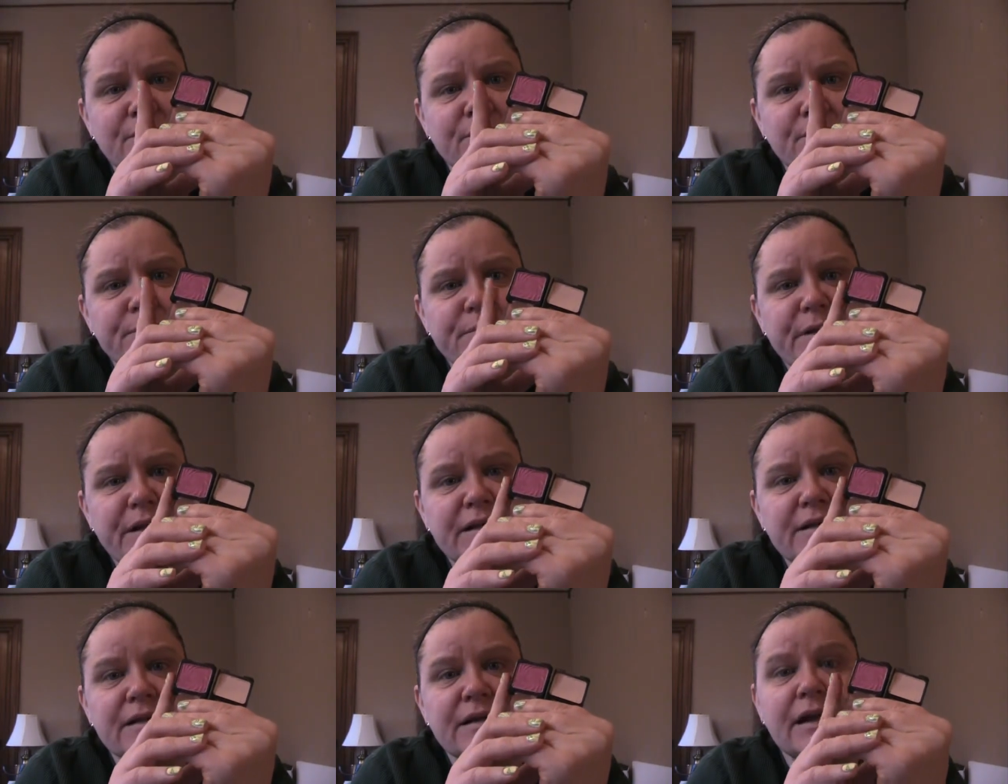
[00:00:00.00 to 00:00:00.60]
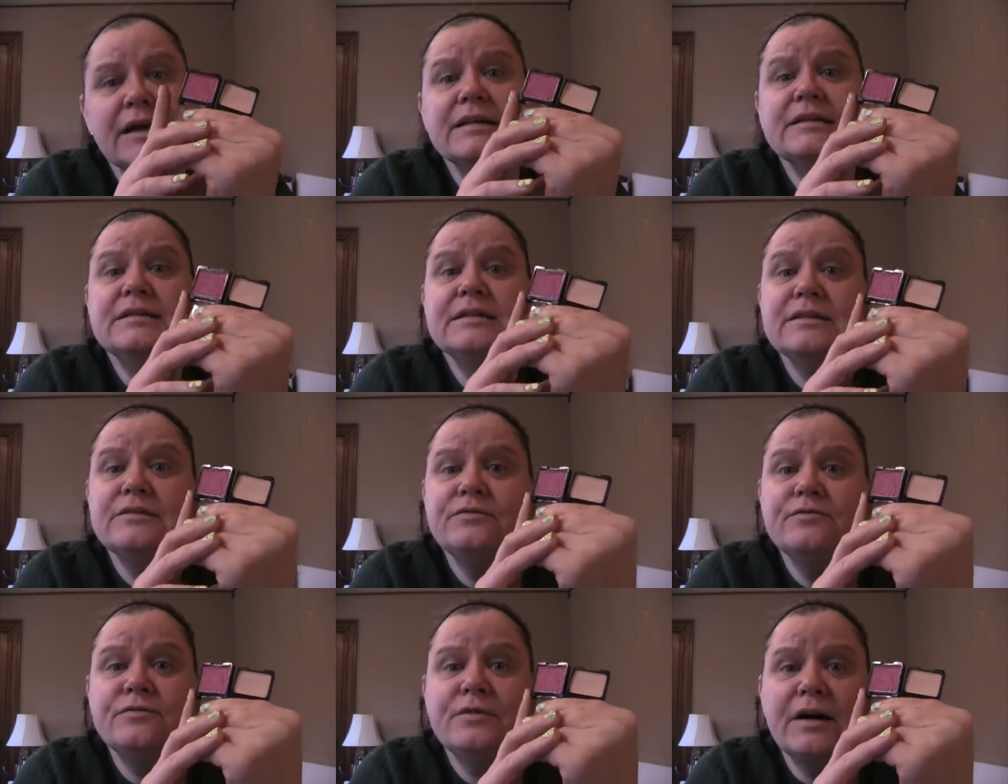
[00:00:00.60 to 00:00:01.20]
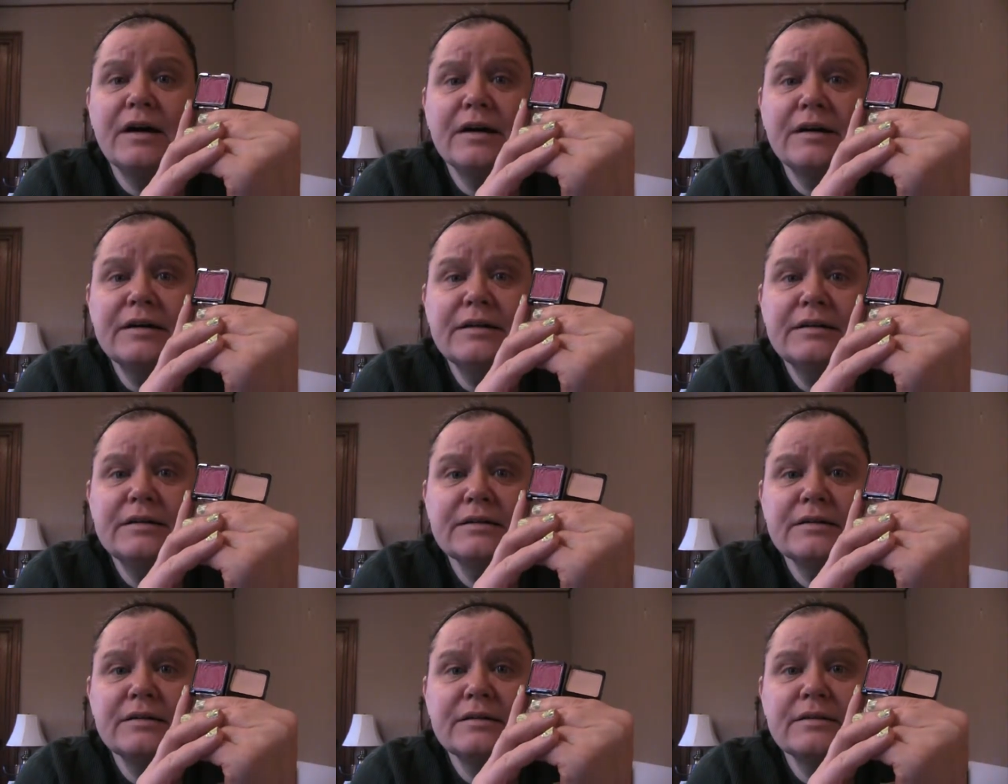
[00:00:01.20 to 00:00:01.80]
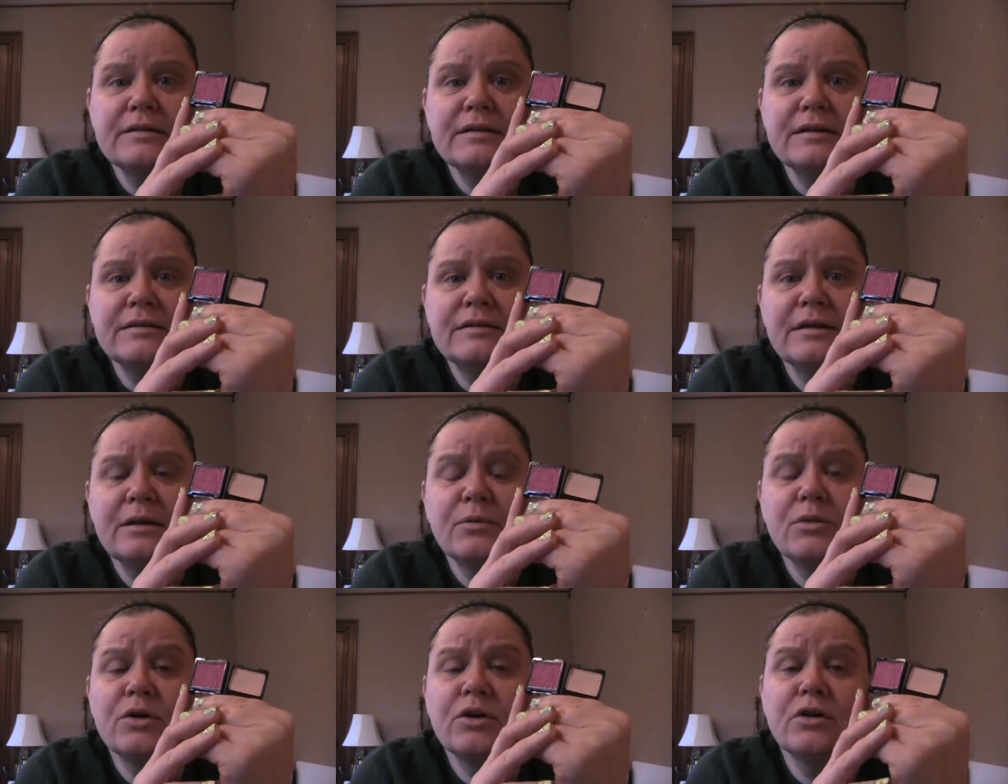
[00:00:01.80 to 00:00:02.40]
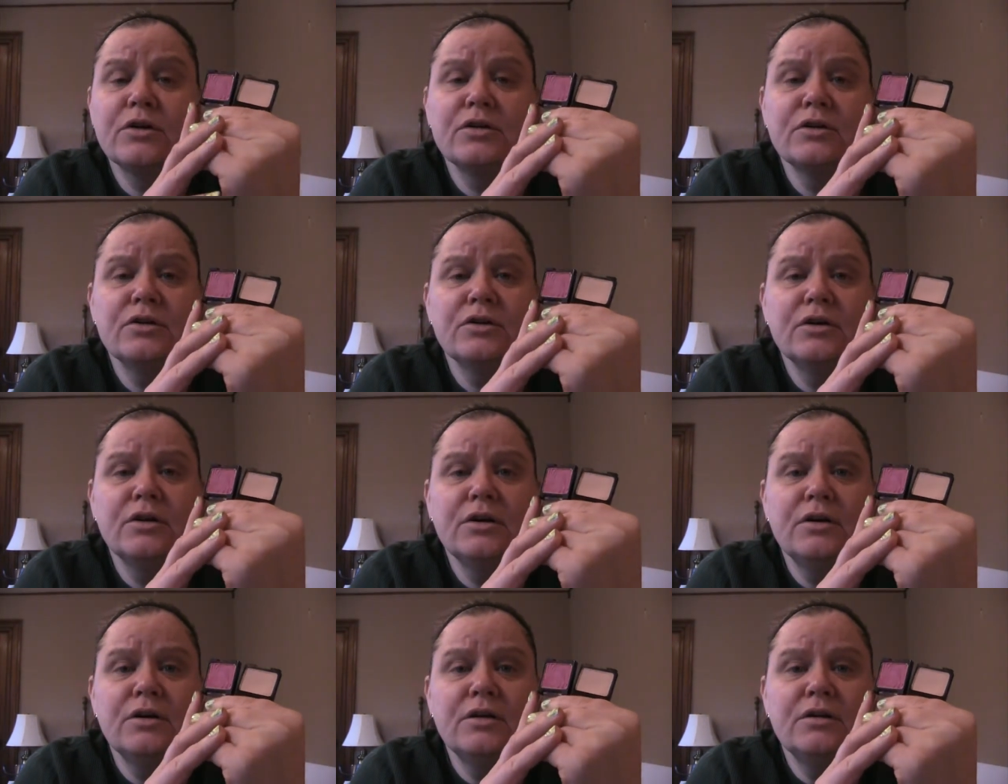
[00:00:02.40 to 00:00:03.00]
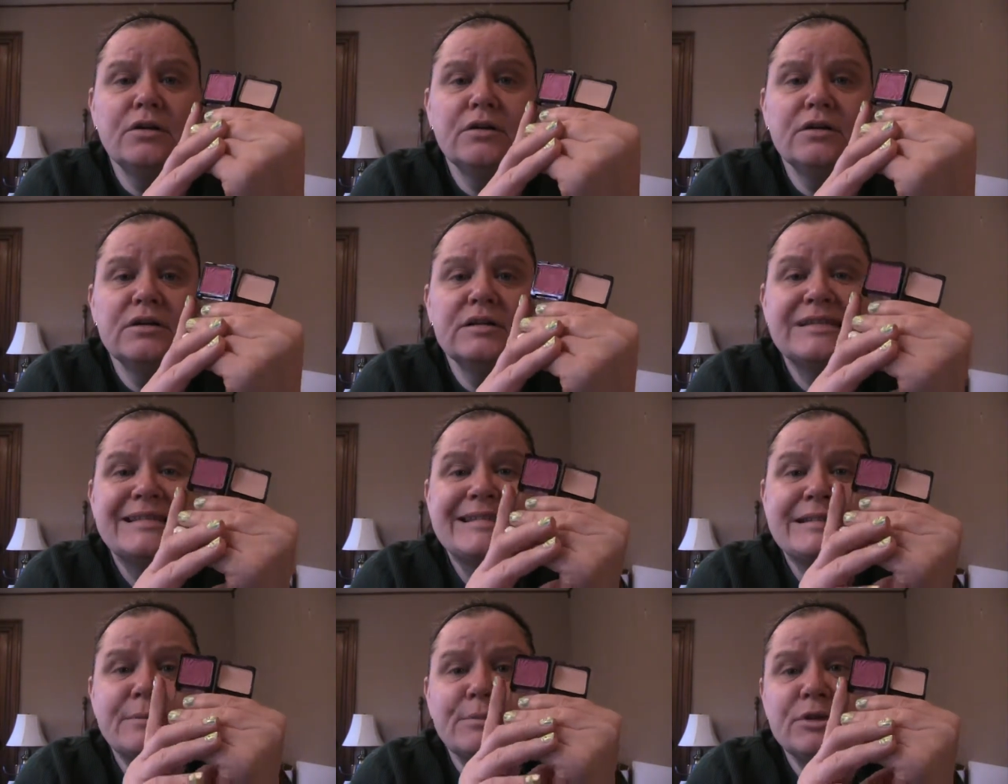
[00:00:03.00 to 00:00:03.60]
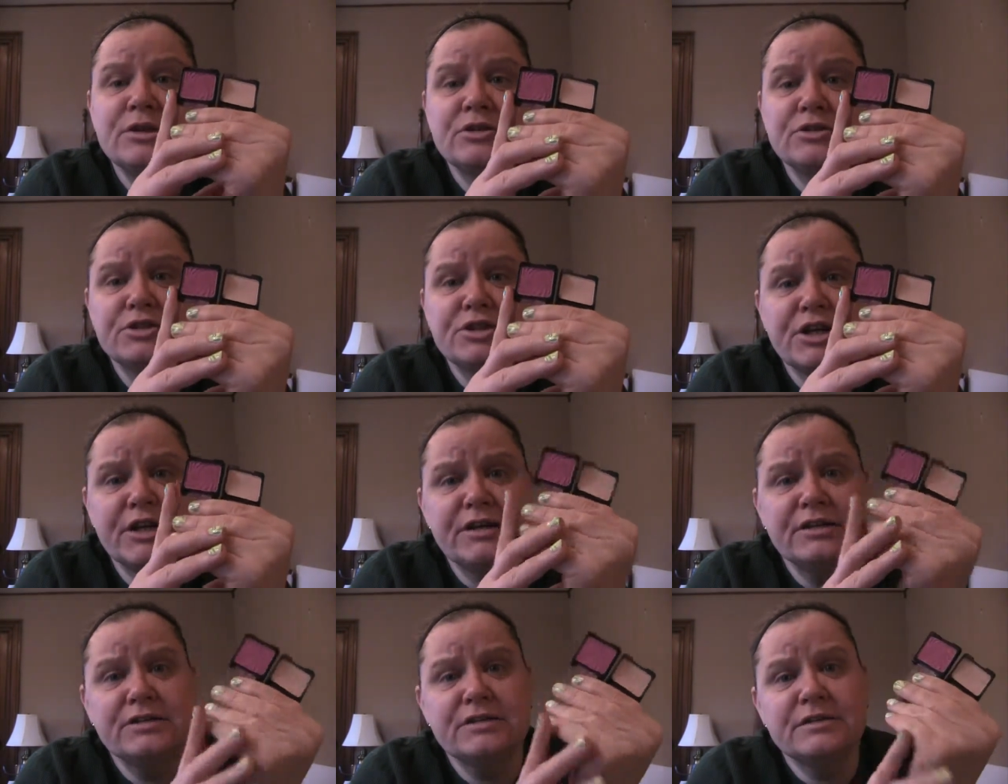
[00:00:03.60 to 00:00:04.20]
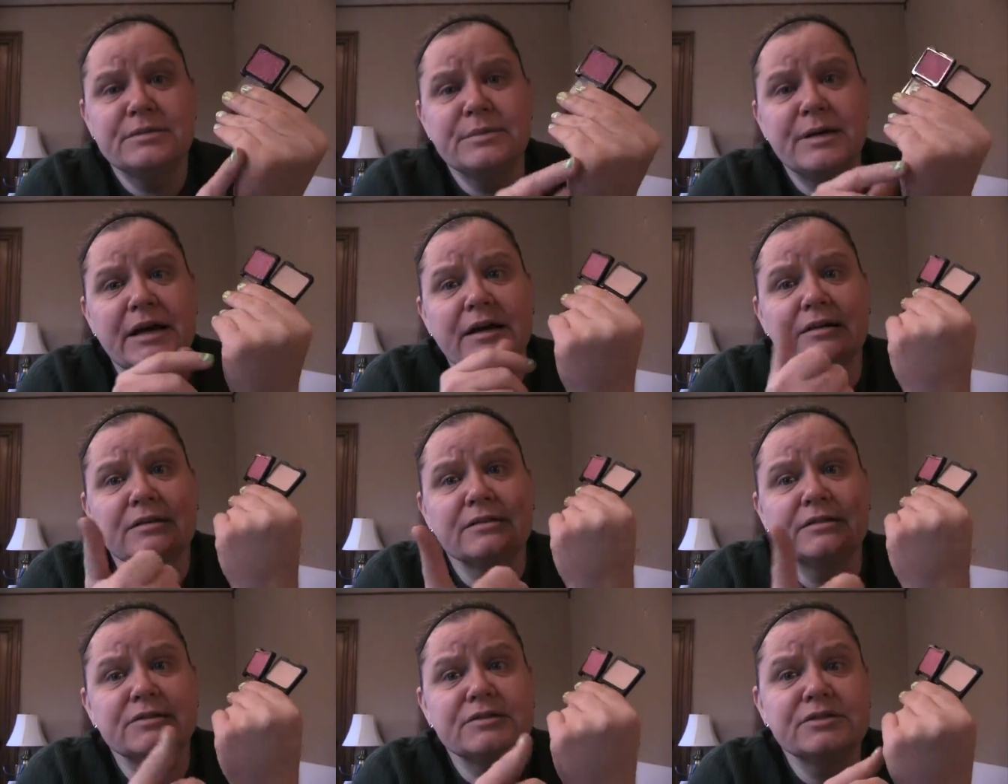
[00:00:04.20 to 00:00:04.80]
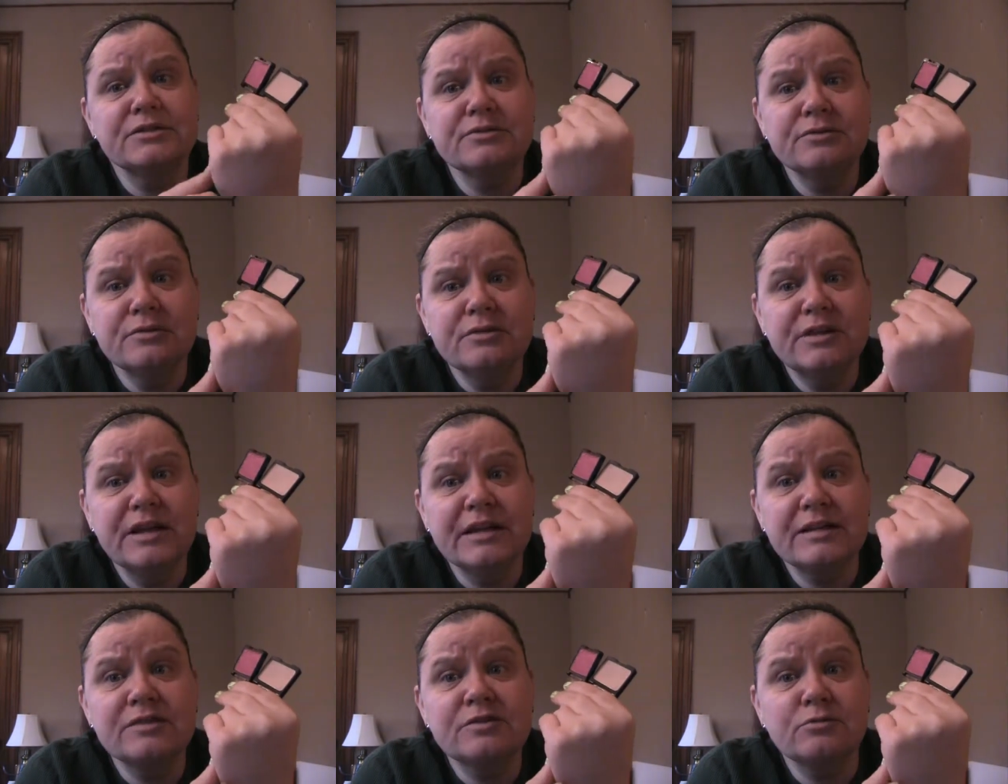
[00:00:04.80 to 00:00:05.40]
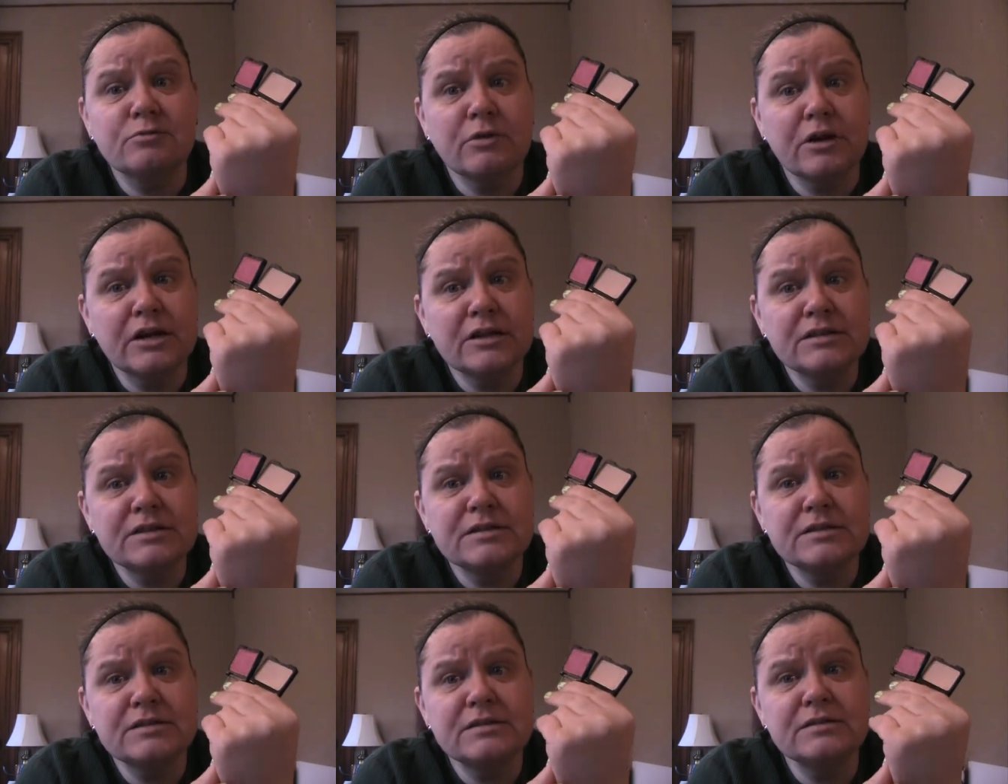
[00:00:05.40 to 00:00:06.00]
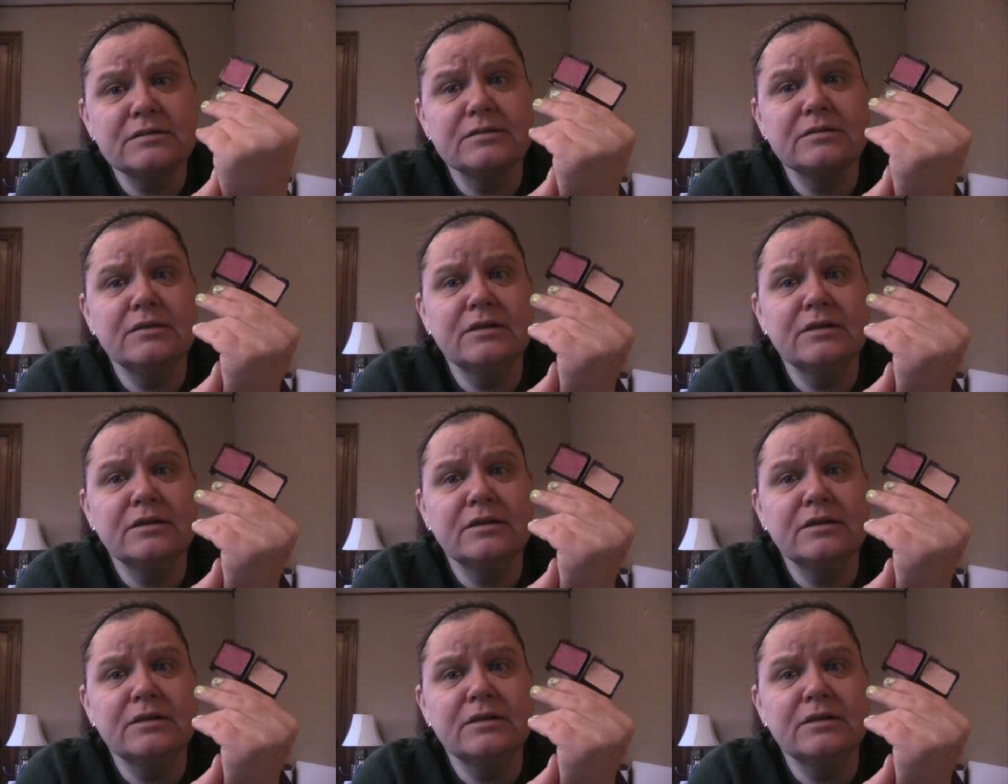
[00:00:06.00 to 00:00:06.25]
But I did find that there were similar shades to MAC. There's NYX Rust,